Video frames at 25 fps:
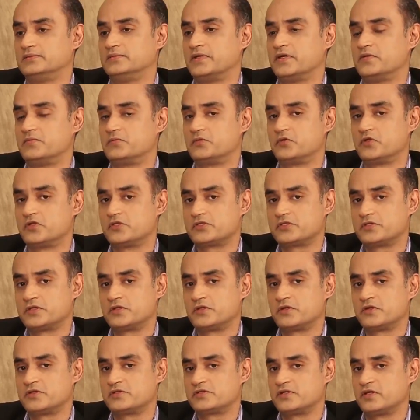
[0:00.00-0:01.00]
in
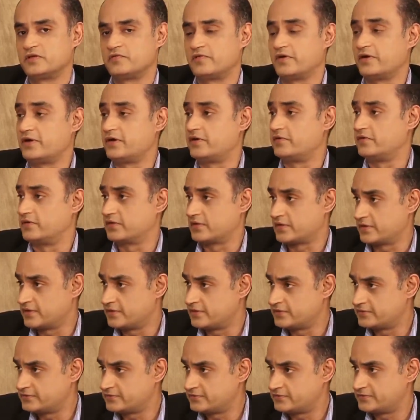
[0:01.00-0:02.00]
positioning yourself ahead of the
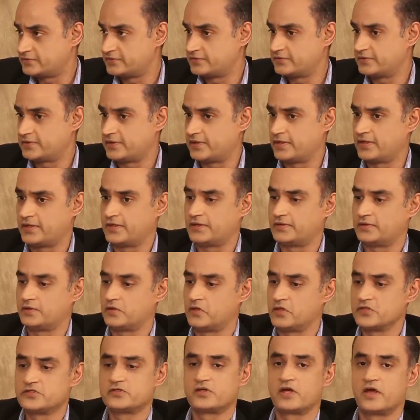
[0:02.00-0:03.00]
curve, and
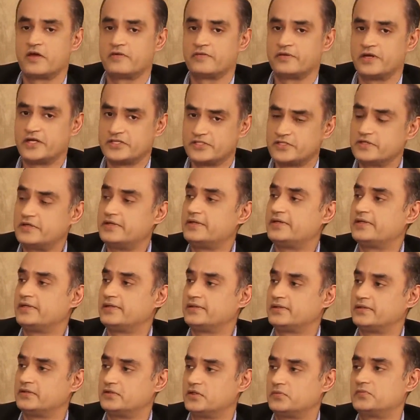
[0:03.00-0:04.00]
also have agility
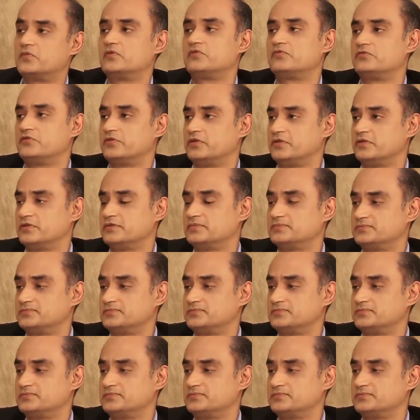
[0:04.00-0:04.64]
in the portfolio.